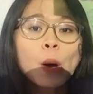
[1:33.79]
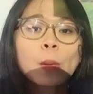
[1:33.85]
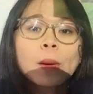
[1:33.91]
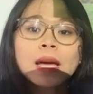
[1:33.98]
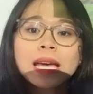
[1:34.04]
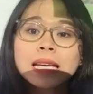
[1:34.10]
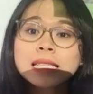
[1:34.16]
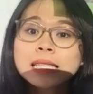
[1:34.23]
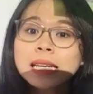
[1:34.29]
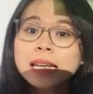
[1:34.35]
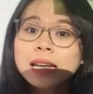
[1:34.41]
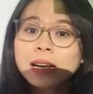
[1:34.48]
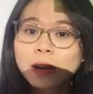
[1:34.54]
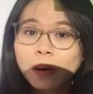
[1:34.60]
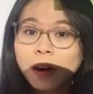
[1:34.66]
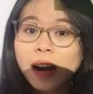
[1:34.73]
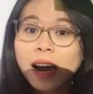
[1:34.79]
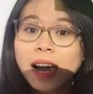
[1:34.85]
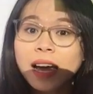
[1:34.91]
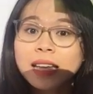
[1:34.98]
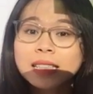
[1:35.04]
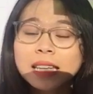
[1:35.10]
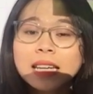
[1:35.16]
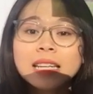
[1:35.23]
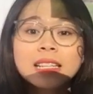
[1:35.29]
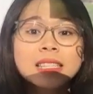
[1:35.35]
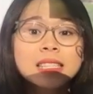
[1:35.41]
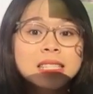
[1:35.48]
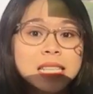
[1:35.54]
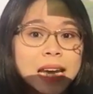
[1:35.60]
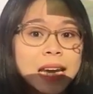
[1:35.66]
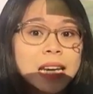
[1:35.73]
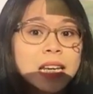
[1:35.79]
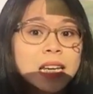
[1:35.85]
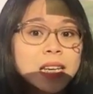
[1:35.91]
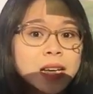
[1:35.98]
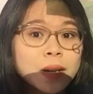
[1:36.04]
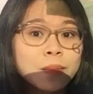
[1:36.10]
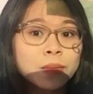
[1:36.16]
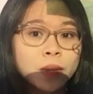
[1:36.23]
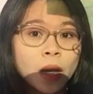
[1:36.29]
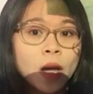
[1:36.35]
We can see the grass in the stadium